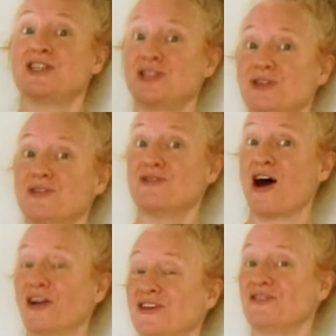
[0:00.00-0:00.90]
Do
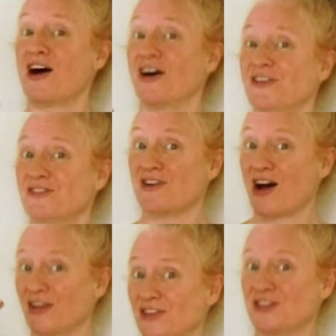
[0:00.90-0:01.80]
run run
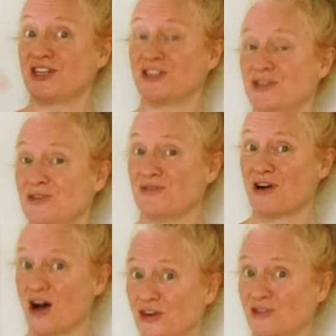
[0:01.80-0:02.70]
run da do
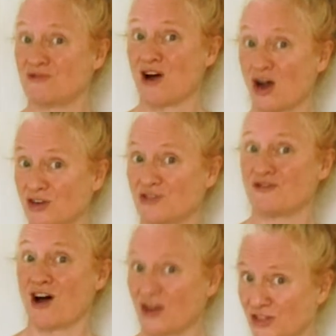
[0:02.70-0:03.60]
run run
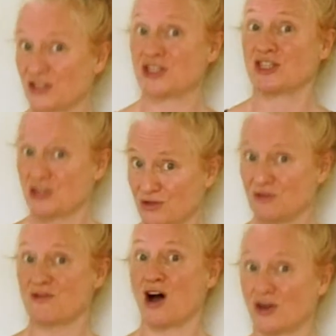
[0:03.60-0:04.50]
run da
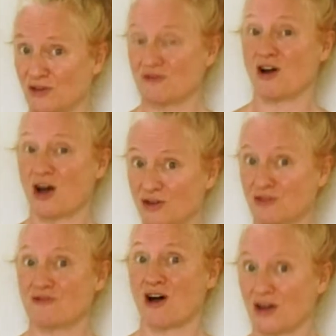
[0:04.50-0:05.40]
do run
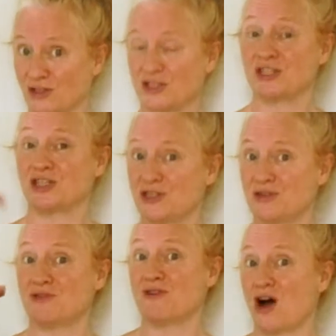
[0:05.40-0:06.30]
run run da
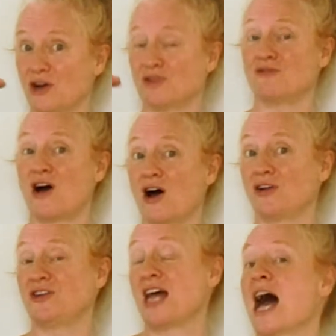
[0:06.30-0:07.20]
do run
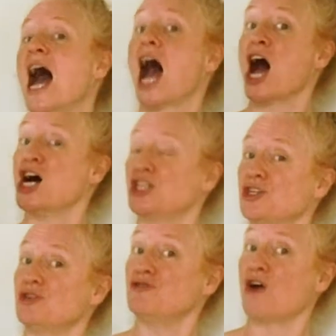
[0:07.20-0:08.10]
run.
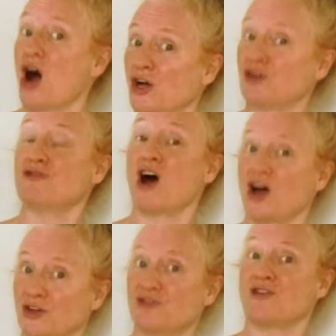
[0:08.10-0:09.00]
Do run
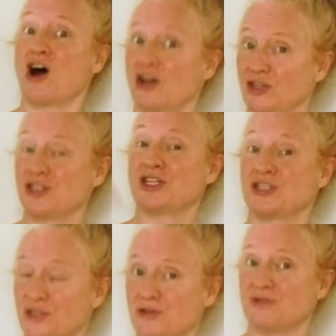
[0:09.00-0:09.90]
run run
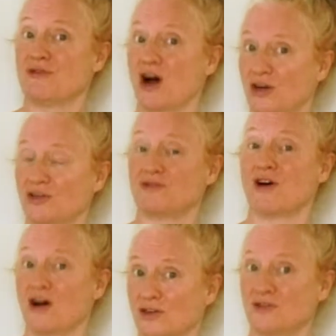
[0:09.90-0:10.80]
da do run
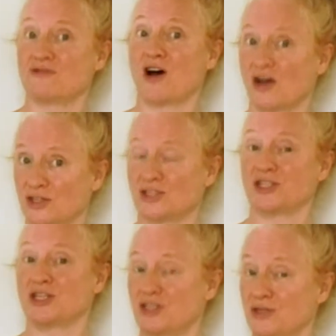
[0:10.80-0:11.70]
run run
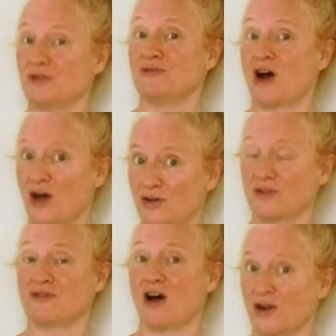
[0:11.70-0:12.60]
da do
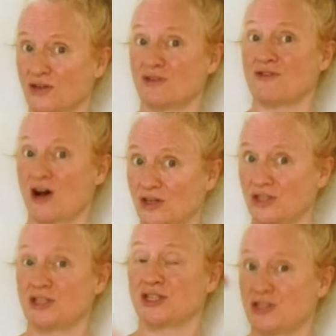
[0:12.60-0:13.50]
run run
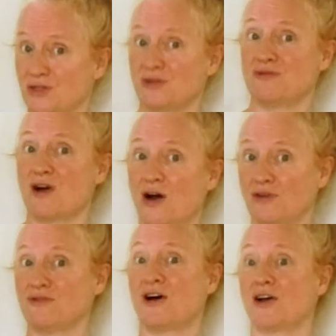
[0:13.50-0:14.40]
run da do
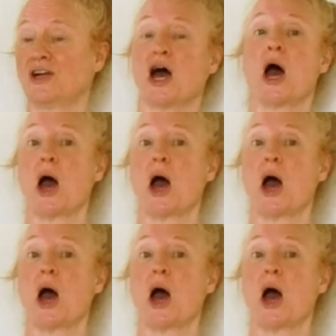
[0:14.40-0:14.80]
run run.